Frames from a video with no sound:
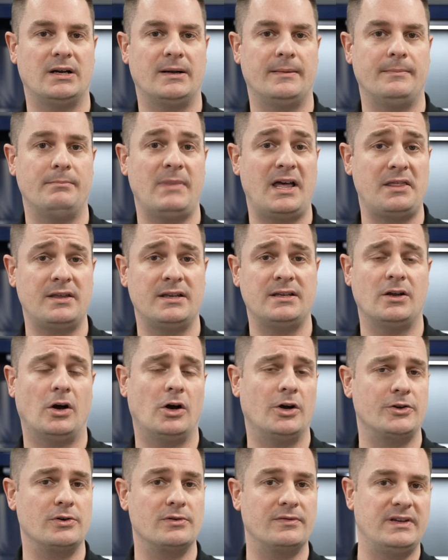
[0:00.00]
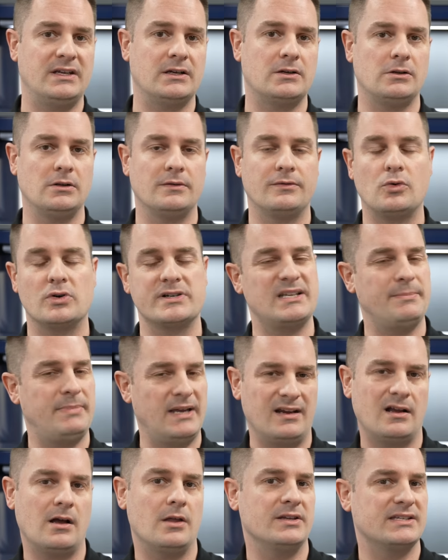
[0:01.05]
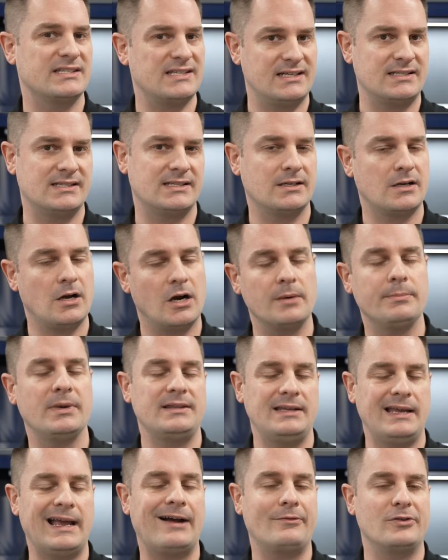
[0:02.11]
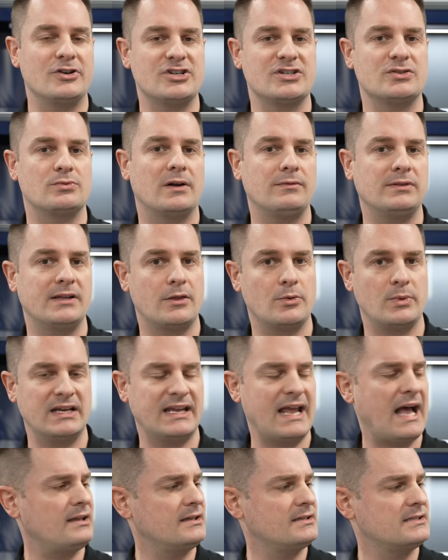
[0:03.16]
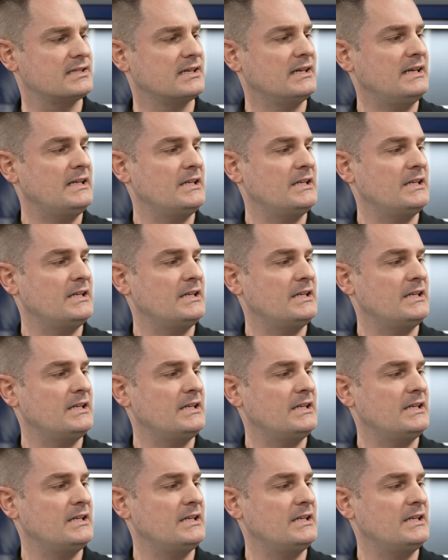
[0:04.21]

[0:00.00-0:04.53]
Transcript: method on your vehicle, of course, depending on the size of the car, but the average is roughly 3 gallons.